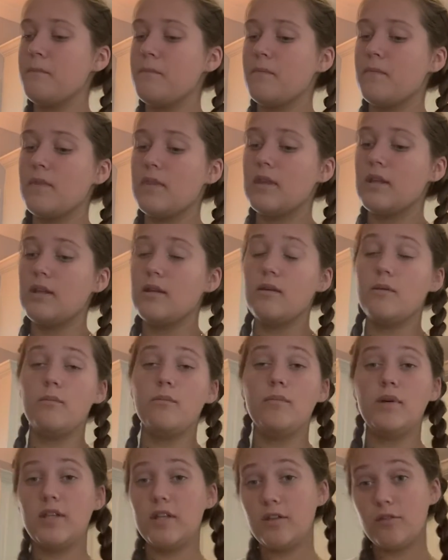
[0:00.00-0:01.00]

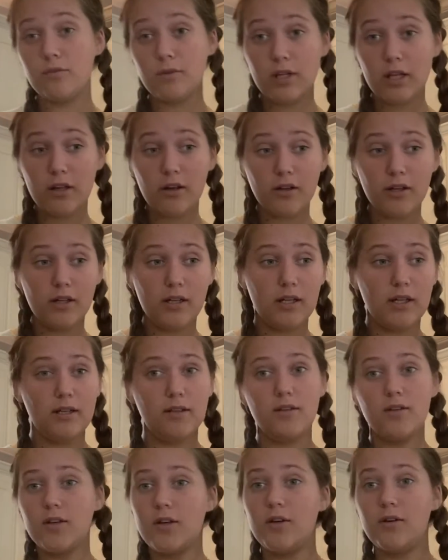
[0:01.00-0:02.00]
But that's really all you need.
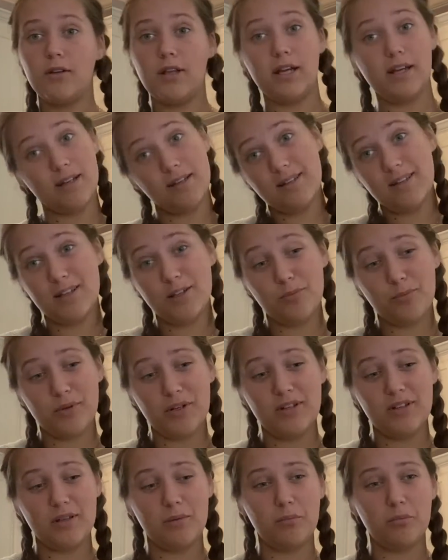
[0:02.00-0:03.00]
So like I said, it's pretty
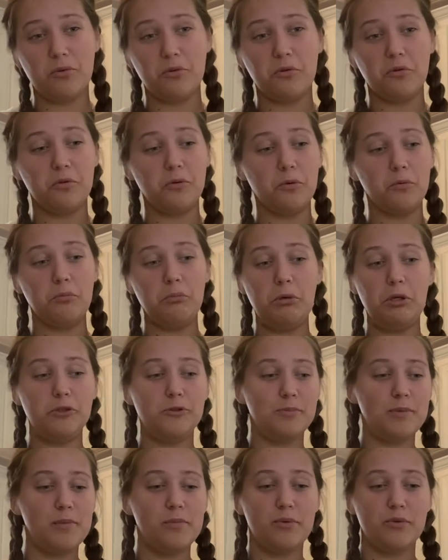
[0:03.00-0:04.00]
simple. Most
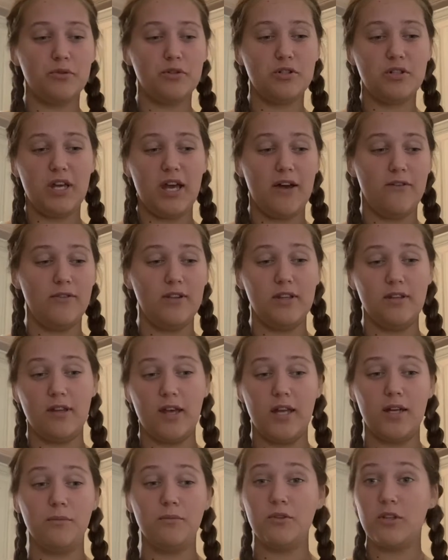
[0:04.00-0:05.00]
people just have these
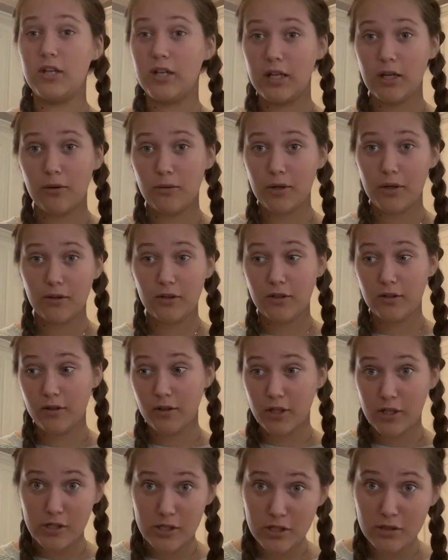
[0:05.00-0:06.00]
items laying around in their
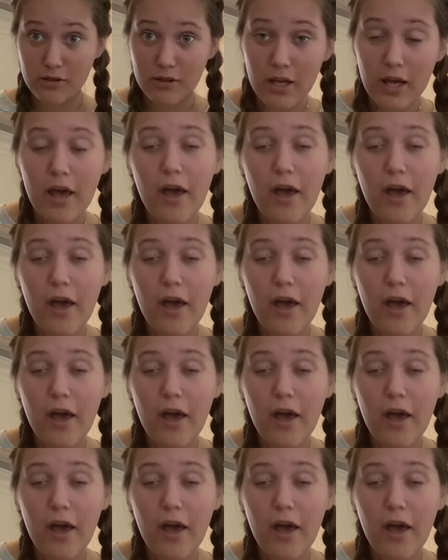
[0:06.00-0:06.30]
kitchen.